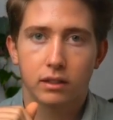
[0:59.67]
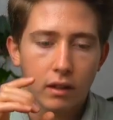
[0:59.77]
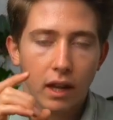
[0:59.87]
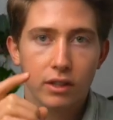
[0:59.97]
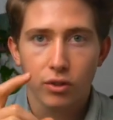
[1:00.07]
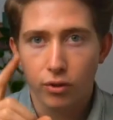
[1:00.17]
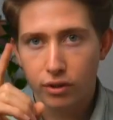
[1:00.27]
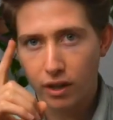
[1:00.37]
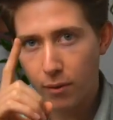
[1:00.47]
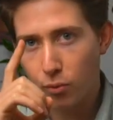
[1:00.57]
And so
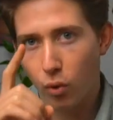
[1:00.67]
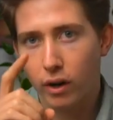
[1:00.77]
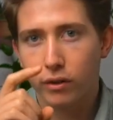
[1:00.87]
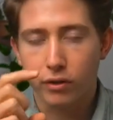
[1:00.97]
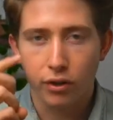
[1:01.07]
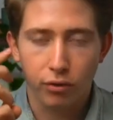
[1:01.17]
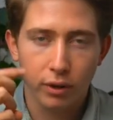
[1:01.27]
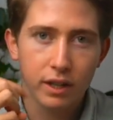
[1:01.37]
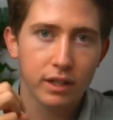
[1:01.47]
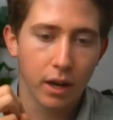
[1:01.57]
step 1 of the
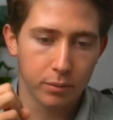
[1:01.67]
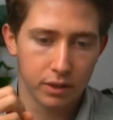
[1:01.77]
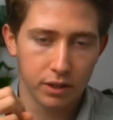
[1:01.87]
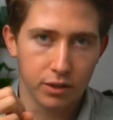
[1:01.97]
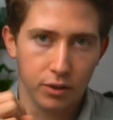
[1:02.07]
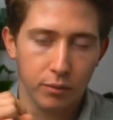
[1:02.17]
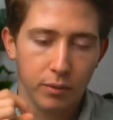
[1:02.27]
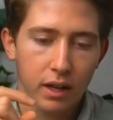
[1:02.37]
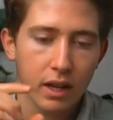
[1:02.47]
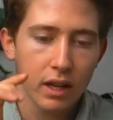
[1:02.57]
3-step system
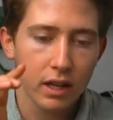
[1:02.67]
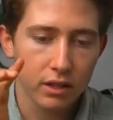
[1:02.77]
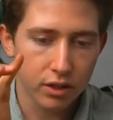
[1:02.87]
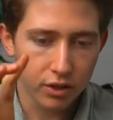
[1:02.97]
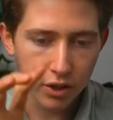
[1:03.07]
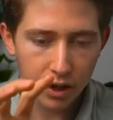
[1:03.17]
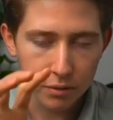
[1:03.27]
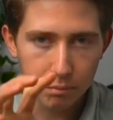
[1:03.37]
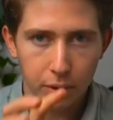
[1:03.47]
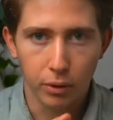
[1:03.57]
is to just
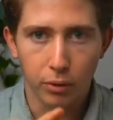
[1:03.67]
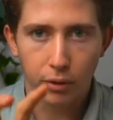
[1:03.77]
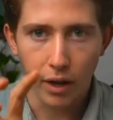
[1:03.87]
build a